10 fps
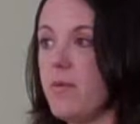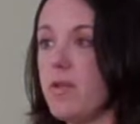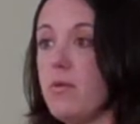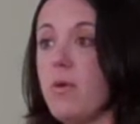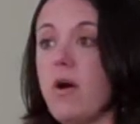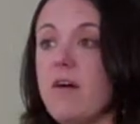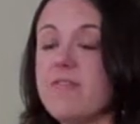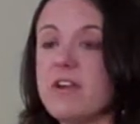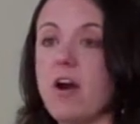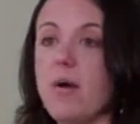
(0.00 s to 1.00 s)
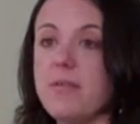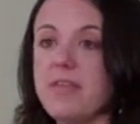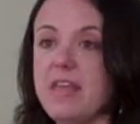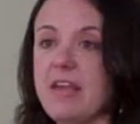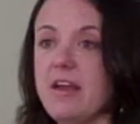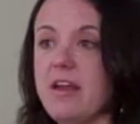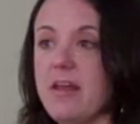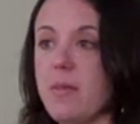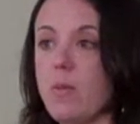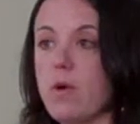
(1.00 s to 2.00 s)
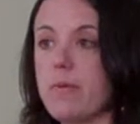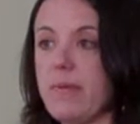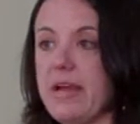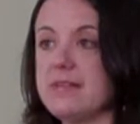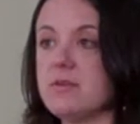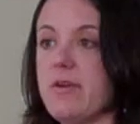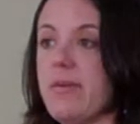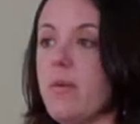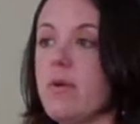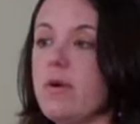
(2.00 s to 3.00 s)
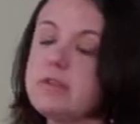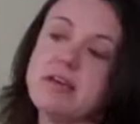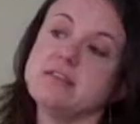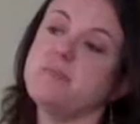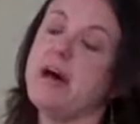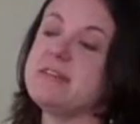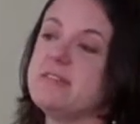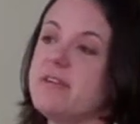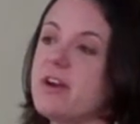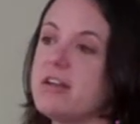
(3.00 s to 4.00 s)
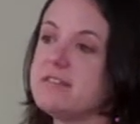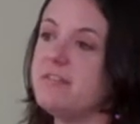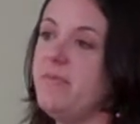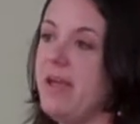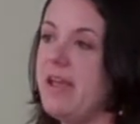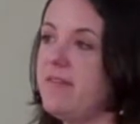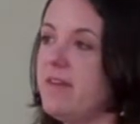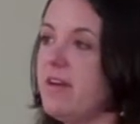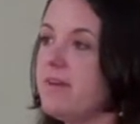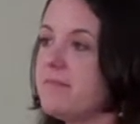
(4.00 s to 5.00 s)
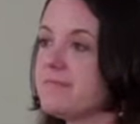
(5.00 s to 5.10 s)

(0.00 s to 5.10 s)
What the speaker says: You will often commonly hear it in the workplace or in the world as passive-aggressive behavior.